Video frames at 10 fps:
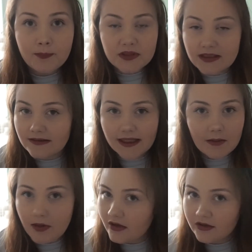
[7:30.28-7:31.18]

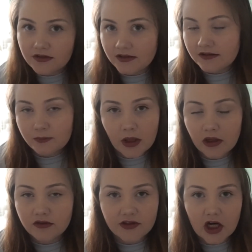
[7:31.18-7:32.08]
Disneyland Paris's
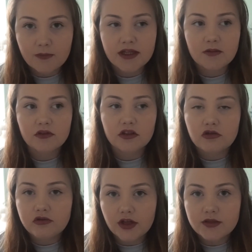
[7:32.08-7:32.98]
Pirates of the Caribbean was
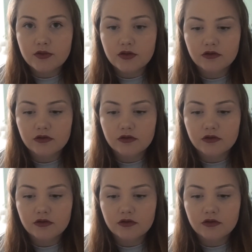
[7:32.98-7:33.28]
incredible.